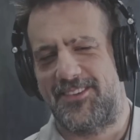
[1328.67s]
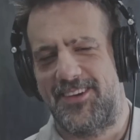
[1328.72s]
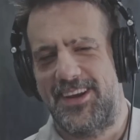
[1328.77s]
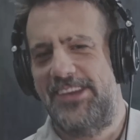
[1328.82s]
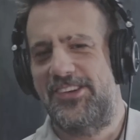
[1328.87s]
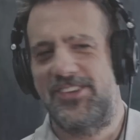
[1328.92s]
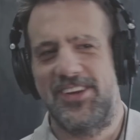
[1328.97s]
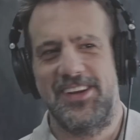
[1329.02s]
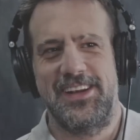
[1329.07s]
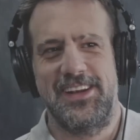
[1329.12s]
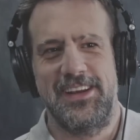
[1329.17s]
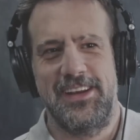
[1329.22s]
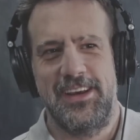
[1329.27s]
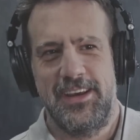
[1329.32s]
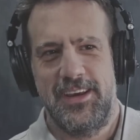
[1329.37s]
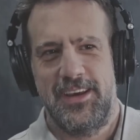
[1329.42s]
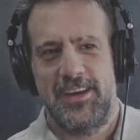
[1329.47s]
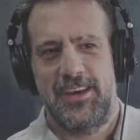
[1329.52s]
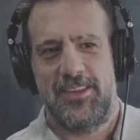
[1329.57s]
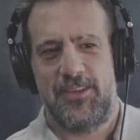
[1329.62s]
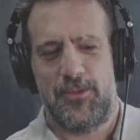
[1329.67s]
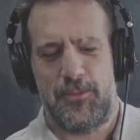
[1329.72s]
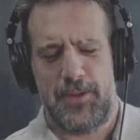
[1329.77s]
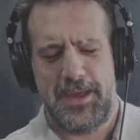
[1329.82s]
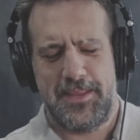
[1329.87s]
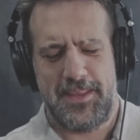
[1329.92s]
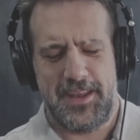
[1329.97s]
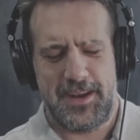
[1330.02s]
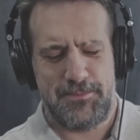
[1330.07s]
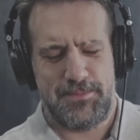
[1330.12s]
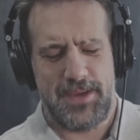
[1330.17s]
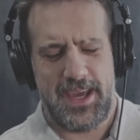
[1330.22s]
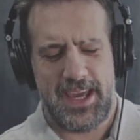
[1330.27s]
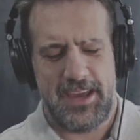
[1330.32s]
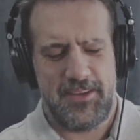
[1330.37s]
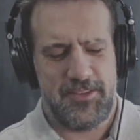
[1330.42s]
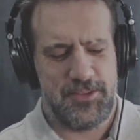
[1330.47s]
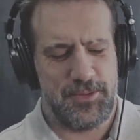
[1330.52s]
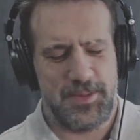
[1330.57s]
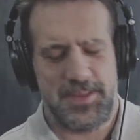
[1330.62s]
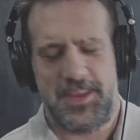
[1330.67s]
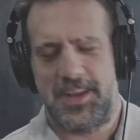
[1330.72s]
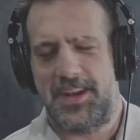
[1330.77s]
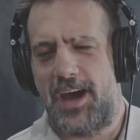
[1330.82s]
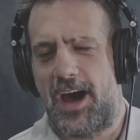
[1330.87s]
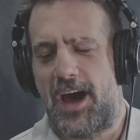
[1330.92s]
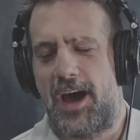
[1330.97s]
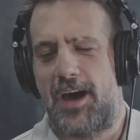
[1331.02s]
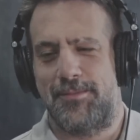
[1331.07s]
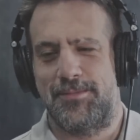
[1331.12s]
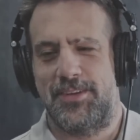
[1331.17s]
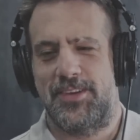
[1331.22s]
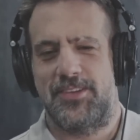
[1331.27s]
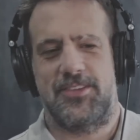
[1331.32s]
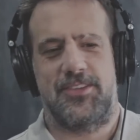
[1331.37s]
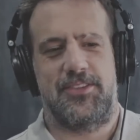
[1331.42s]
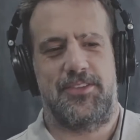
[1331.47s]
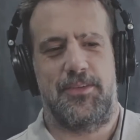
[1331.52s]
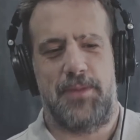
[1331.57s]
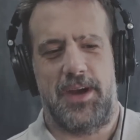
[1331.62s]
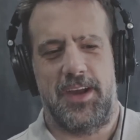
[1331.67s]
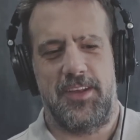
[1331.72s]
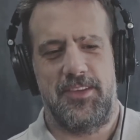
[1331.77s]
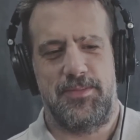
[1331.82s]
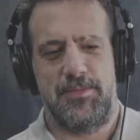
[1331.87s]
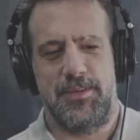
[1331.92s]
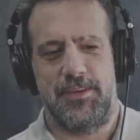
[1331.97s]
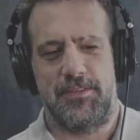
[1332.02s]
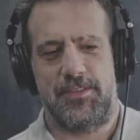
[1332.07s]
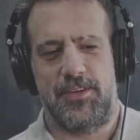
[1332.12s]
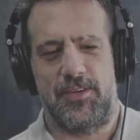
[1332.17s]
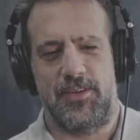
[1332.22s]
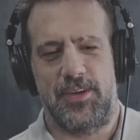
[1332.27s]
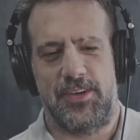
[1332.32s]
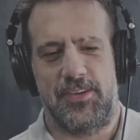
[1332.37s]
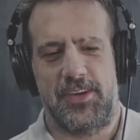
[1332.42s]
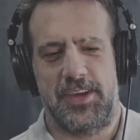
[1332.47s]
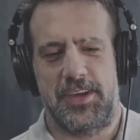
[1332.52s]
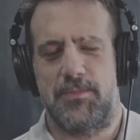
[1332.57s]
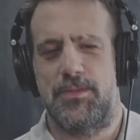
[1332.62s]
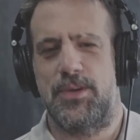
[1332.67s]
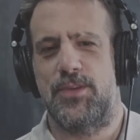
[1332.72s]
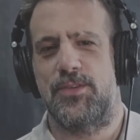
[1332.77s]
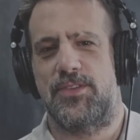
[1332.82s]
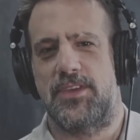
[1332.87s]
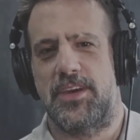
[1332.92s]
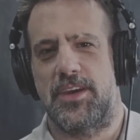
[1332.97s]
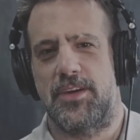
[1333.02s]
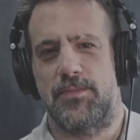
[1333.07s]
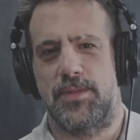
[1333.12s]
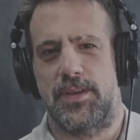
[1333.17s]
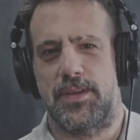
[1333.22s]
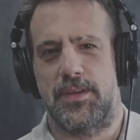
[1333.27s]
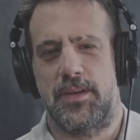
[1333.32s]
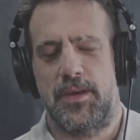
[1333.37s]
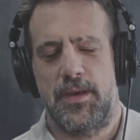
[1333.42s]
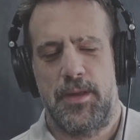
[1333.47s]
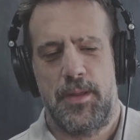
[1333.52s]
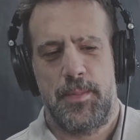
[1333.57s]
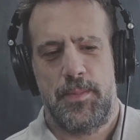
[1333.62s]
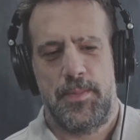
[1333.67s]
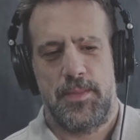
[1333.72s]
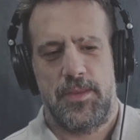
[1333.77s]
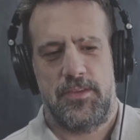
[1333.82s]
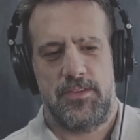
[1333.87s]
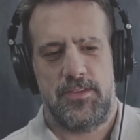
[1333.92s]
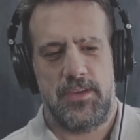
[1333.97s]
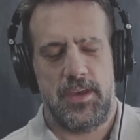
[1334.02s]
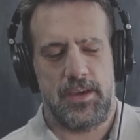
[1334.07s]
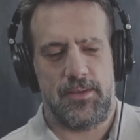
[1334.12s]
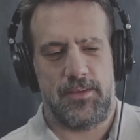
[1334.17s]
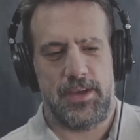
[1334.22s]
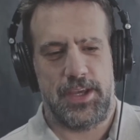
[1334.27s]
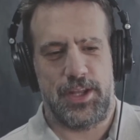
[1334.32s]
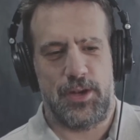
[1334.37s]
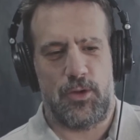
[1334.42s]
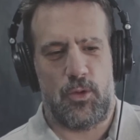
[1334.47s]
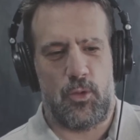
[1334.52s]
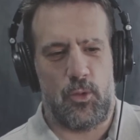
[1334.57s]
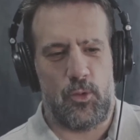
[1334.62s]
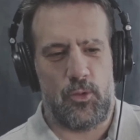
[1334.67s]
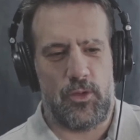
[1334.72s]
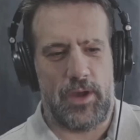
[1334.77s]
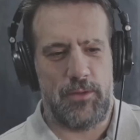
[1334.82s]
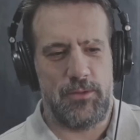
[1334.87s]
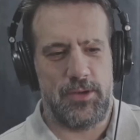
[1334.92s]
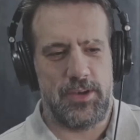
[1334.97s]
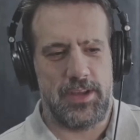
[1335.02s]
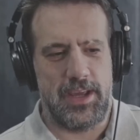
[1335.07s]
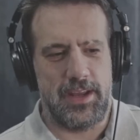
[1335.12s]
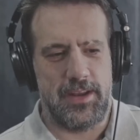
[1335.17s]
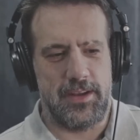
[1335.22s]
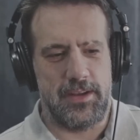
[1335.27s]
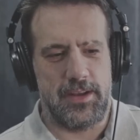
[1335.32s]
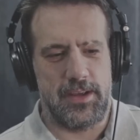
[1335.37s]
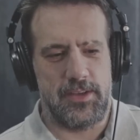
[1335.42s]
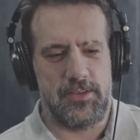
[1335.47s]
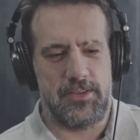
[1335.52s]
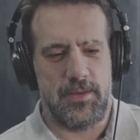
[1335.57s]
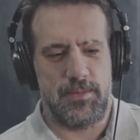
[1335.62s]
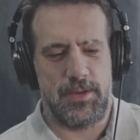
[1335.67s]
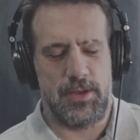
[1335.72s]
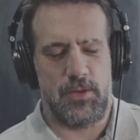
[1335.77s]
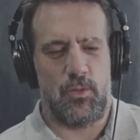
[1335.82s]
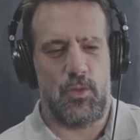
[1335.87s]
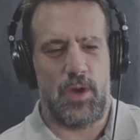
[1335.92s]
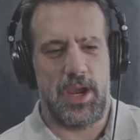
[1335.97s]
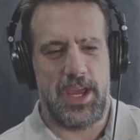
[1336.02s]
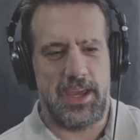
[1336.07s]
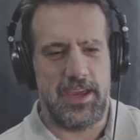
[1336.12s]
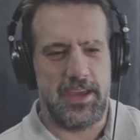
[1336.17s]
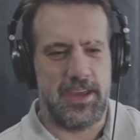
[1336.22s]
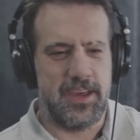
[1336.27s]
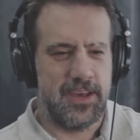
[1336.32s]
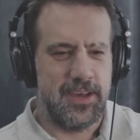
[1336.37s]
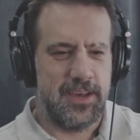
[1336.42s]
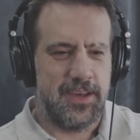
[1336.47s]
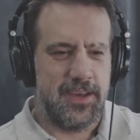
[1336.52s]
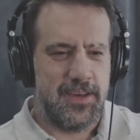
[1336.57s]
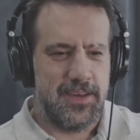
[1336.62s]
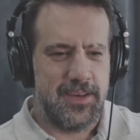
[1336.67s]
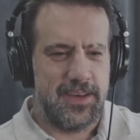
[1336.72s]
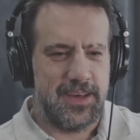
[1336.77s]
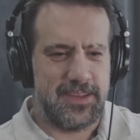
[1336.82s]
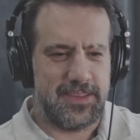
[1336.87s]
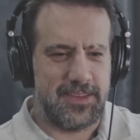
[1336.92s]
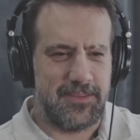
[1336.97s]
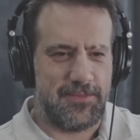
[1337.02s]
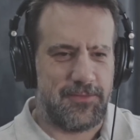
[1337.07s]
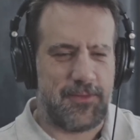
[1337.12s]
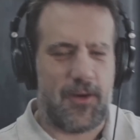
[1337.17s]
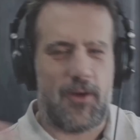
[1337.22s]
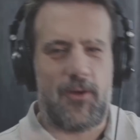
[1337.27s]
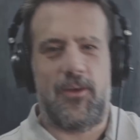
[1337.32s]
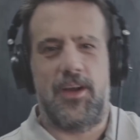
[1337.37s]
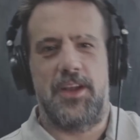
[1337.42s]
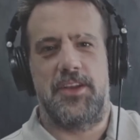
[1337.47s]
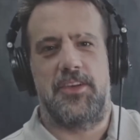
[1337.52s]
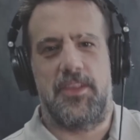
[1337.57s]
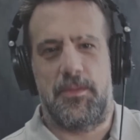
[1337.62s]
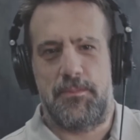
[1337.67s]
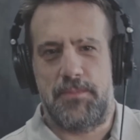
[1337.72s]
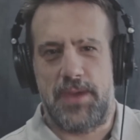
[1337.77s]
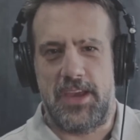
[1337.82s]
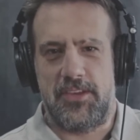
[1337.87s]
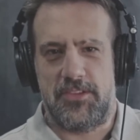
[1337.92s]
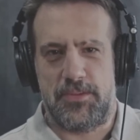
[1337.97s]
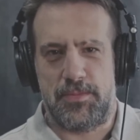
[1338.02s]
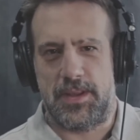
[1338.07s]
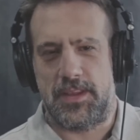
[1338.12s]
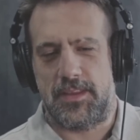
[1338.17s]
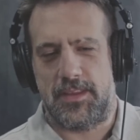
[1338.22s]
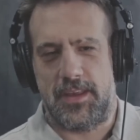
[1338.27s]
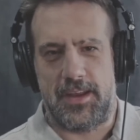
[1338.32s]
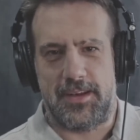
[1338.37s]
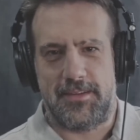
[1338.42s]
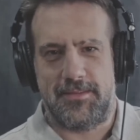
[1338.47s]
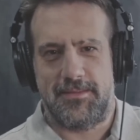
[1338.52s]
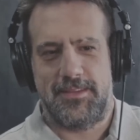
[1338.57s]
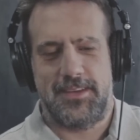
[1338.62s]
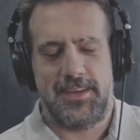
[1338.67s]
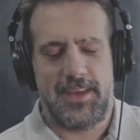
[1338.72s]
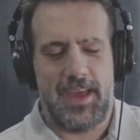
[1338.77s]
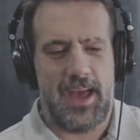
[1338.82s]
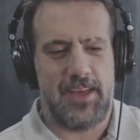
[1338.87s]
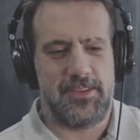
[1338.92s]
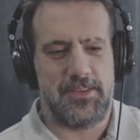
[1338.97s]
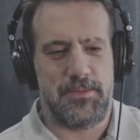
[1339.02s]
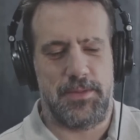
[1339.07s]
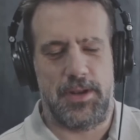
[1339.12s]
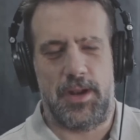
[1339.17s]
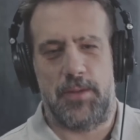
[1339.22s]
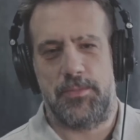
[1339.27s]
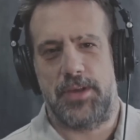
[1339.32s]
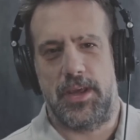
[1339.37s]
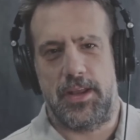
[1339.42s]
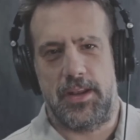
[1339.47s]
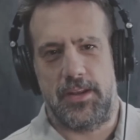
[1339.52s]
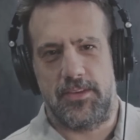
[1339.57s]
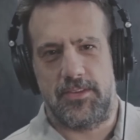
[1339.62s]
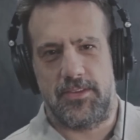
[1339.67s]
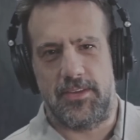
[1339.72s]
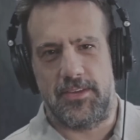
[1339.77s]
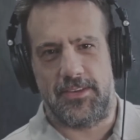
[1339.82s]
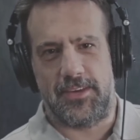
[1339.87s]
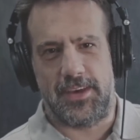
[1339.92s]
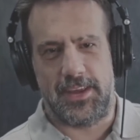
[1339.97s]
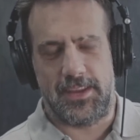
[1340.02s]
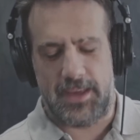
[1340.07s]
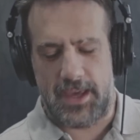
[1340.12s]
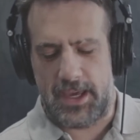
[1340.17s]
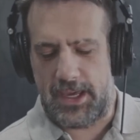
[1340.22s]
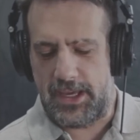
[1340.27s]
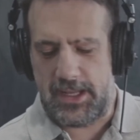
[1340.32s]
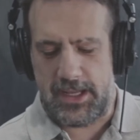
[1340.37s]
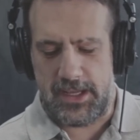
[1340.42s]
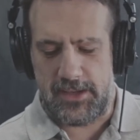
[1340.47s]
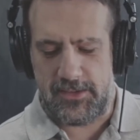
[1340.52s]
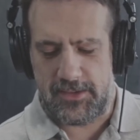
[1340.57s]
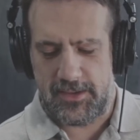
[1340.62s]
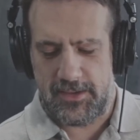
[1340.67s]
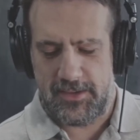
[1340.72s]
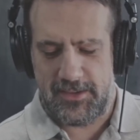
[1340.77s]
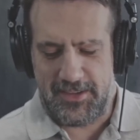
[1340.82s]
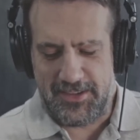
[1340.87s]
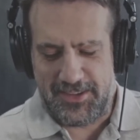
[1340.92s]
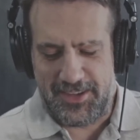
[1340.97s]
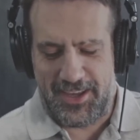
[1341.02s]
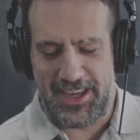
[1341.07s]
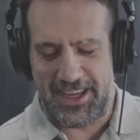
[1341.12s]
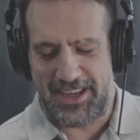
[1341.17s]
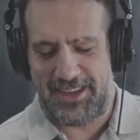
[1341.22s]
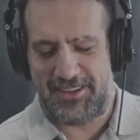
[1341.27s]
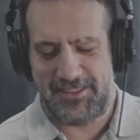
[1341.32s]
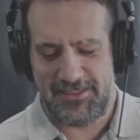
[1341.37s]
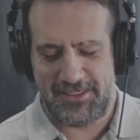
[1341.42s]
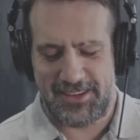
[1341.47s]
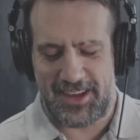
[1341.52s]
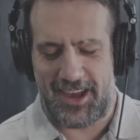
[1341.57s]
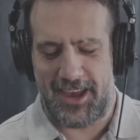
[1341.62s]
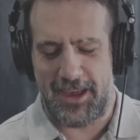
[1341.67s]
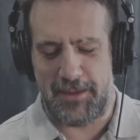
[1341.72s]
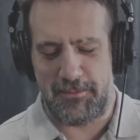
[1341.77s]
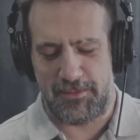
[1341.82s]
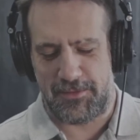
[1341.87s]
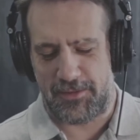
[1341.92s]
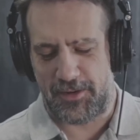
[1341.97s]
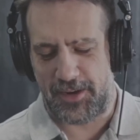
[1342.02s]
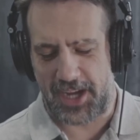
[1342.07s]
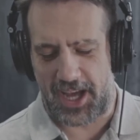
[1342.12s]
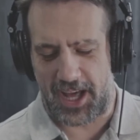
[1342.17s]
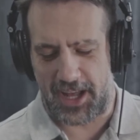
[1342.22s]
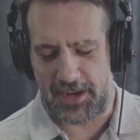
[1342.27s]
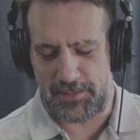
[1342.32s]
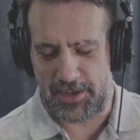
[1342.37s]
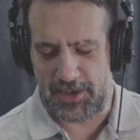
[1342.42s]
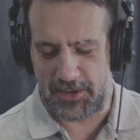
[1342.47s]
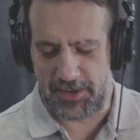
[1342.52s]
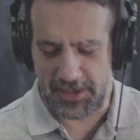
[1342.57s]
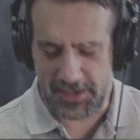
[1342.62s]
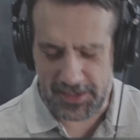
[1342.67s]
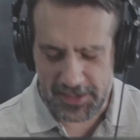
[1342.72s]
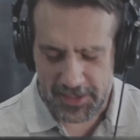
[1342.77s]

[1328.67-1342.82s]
region, the way that it behaves with the knobs, just reminds me of going to like a museum and seeing like an old outdated exhibit way at the far end of the basement that hasn't been updated since like the 80s. Just like time forgot about it.